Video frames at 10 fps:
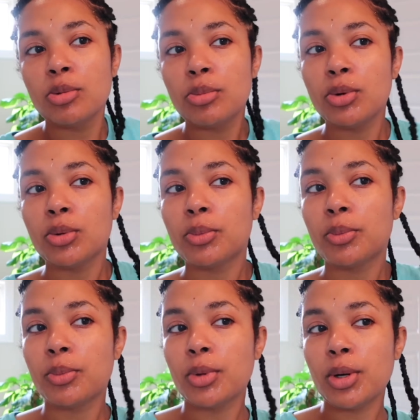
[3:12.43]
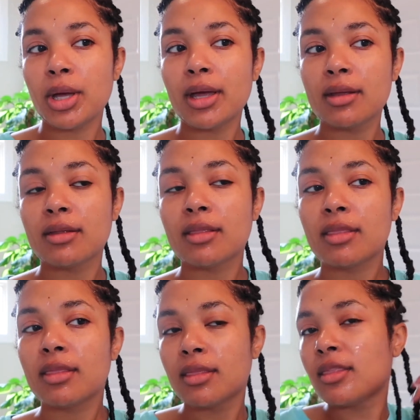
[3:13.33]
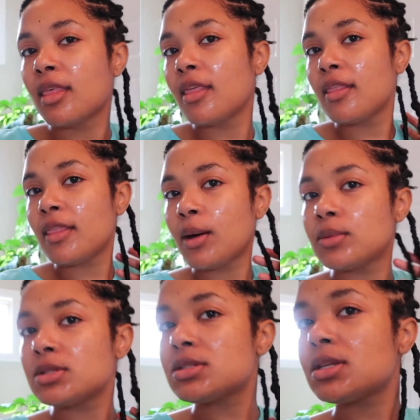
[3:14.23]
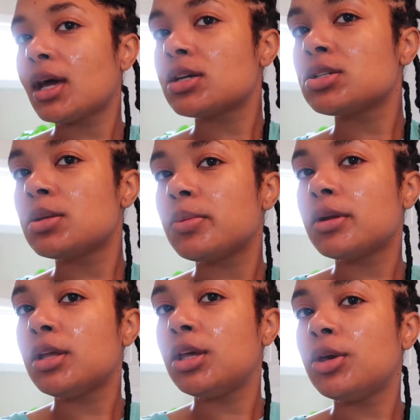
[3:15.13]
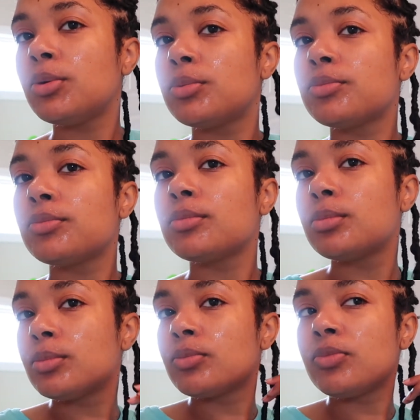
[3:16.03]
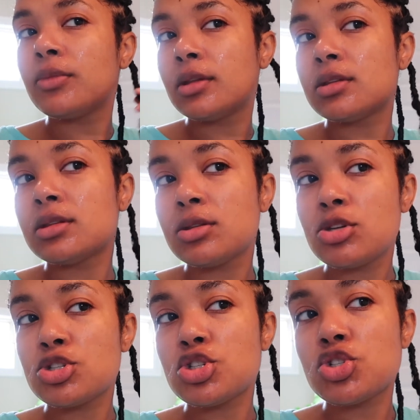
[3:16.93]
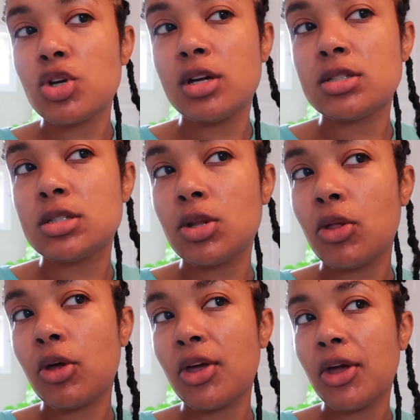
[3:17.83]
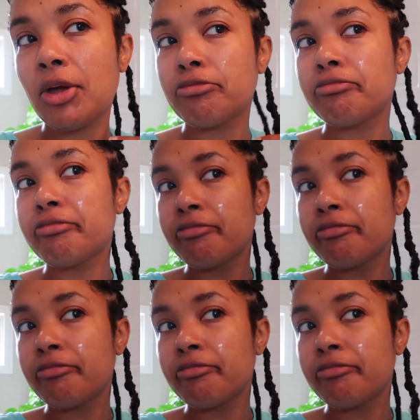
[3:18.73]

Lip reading: Boom. Okay. That one's actually pretty cute. It's distressed looking.